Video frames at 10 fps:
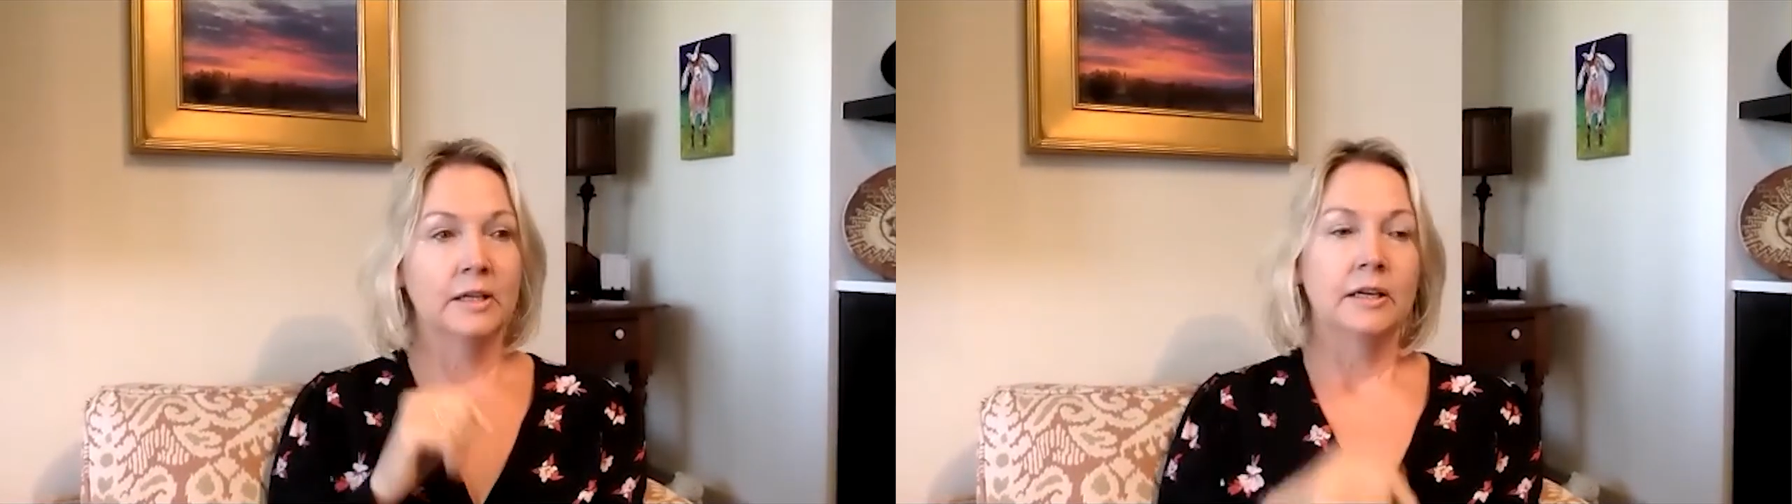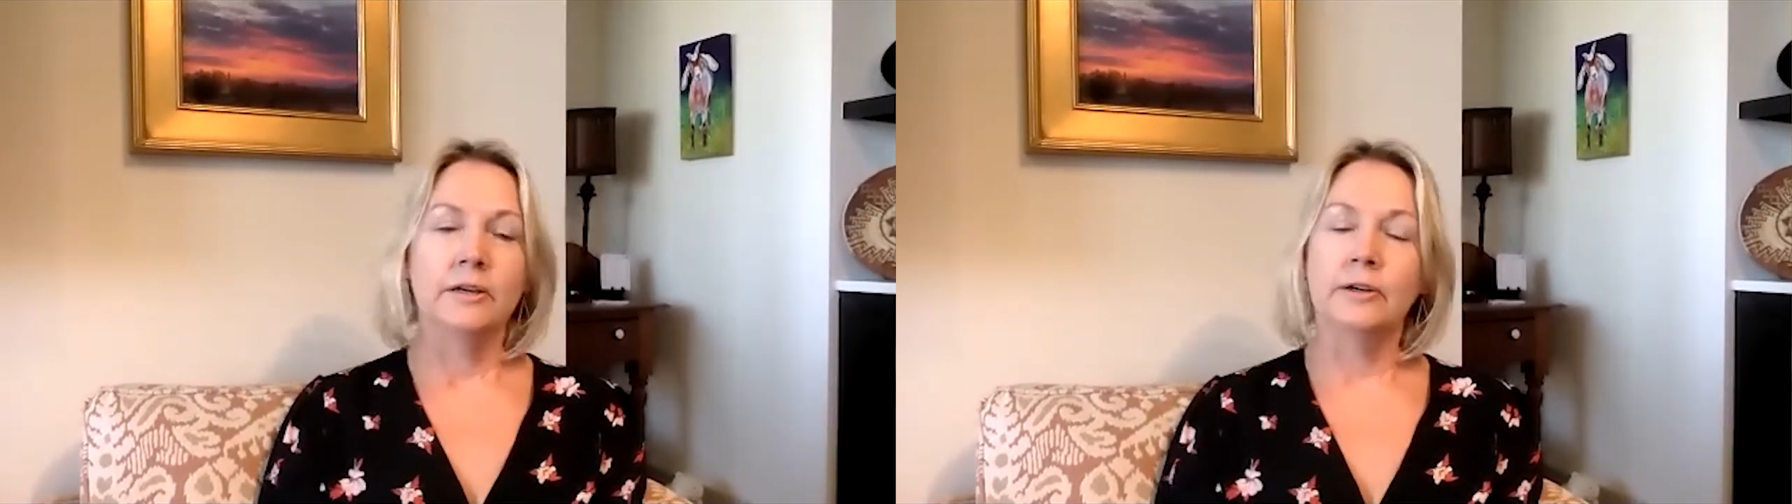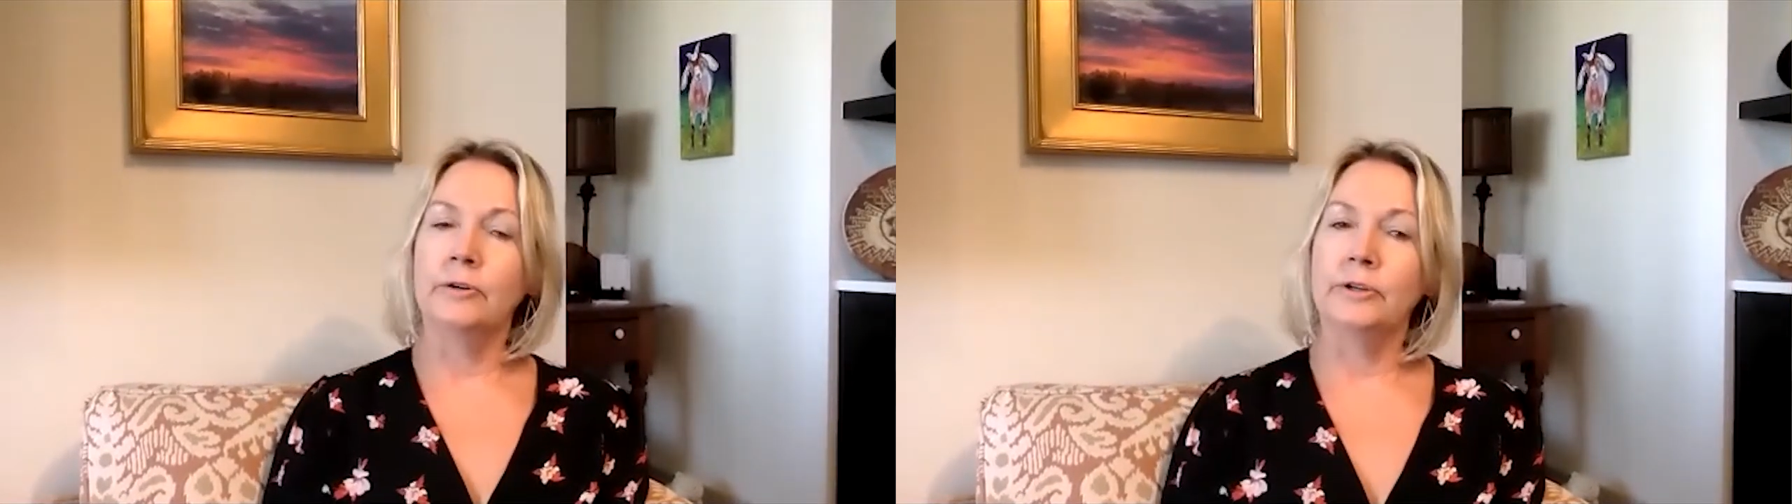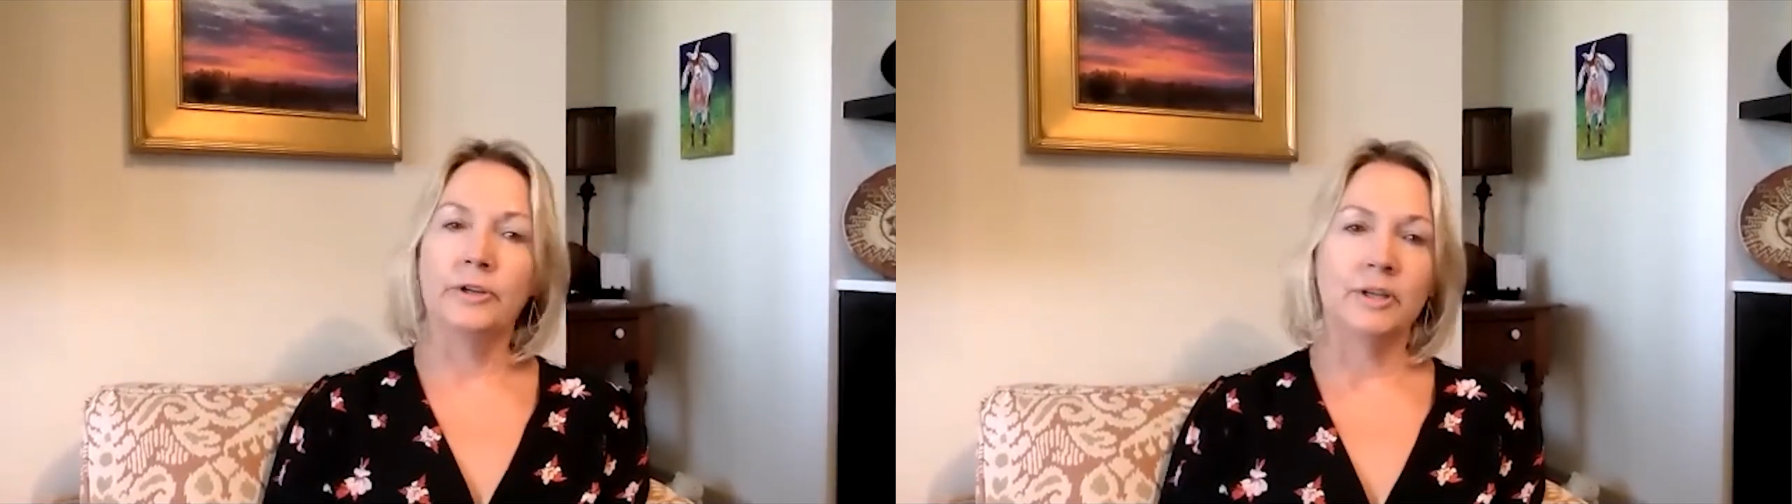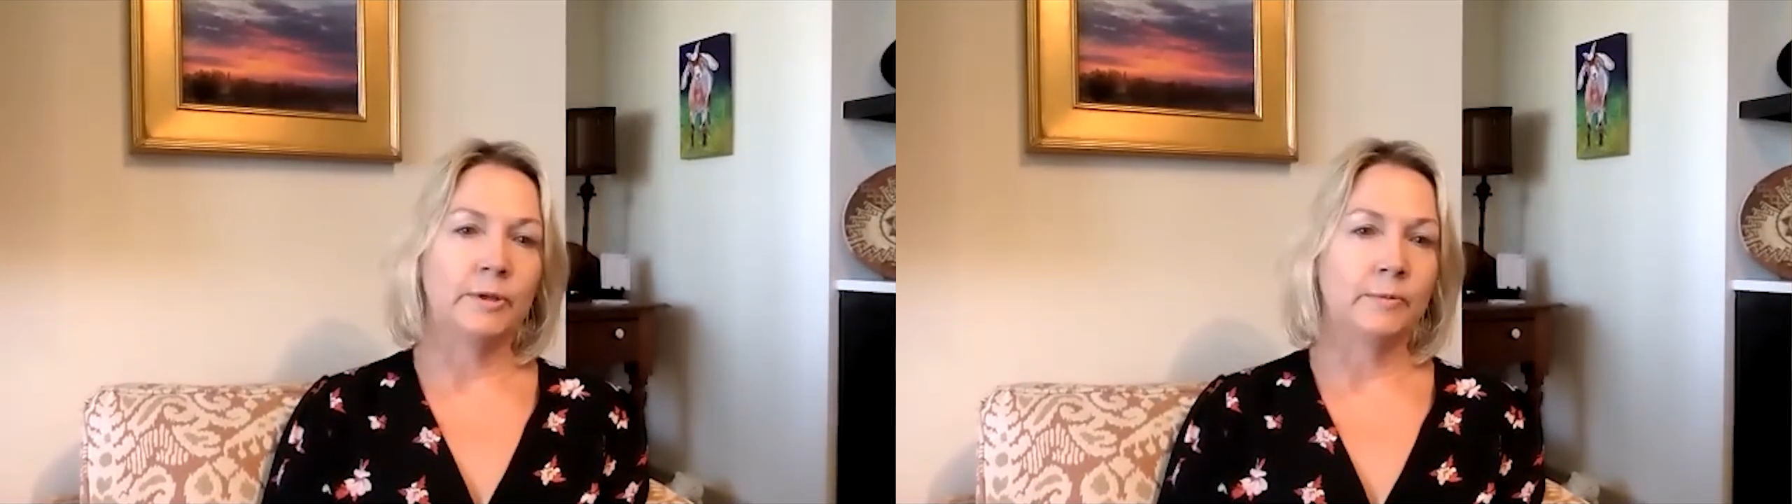"Oh, you're
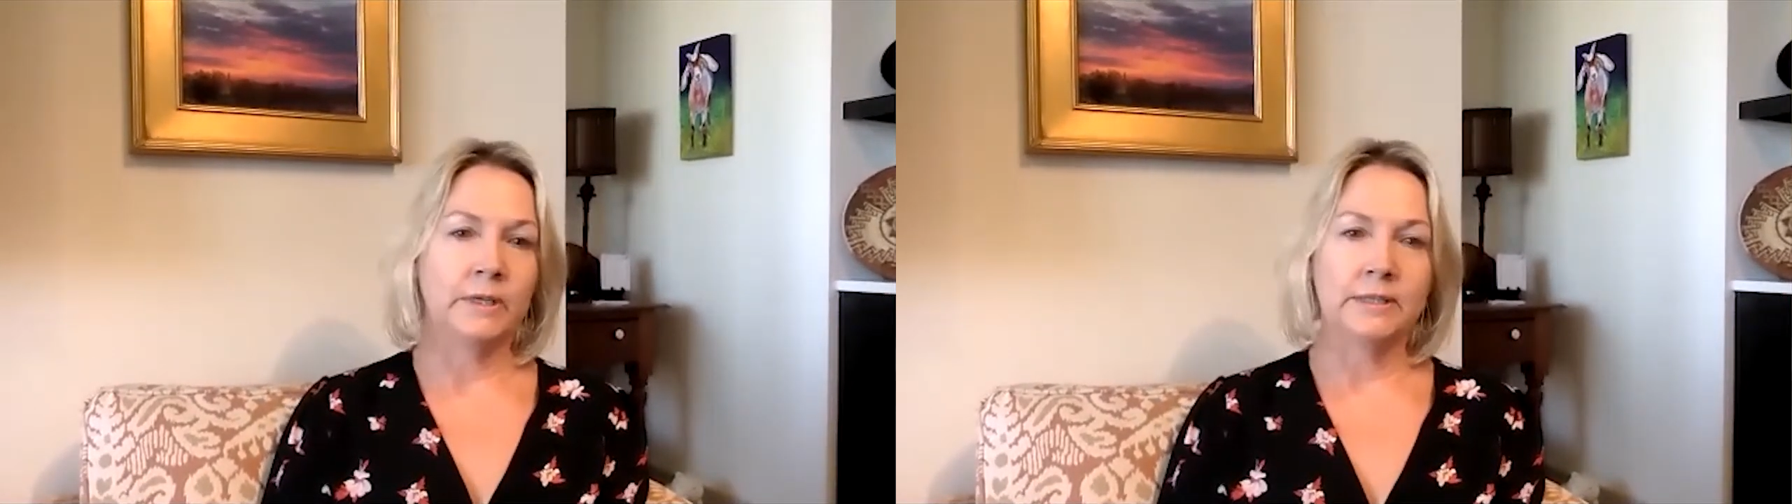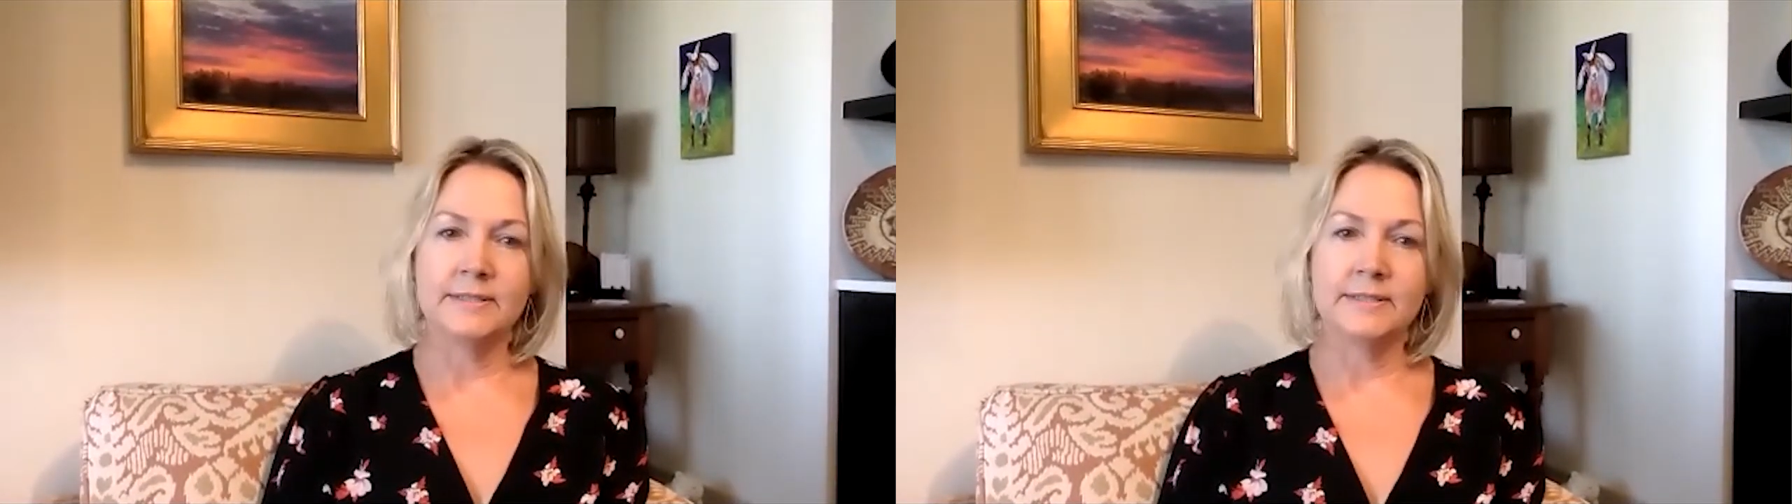going to be one